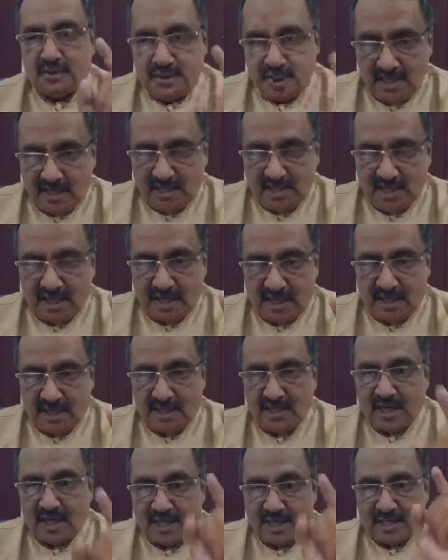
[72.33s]
think
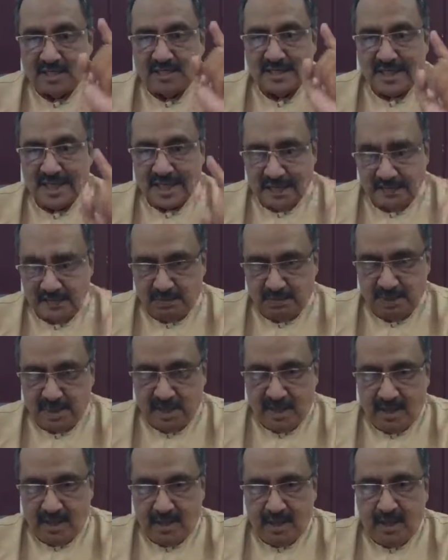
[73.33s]
that that is
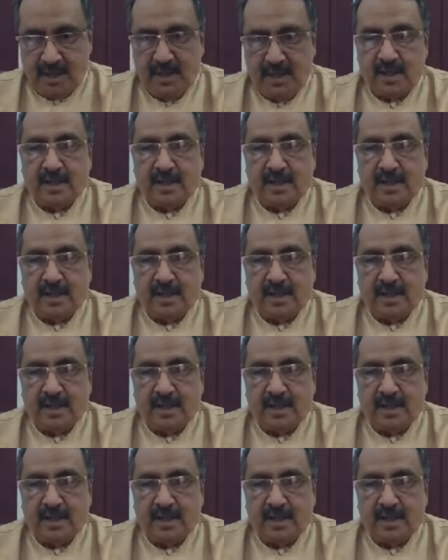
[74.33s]
NPA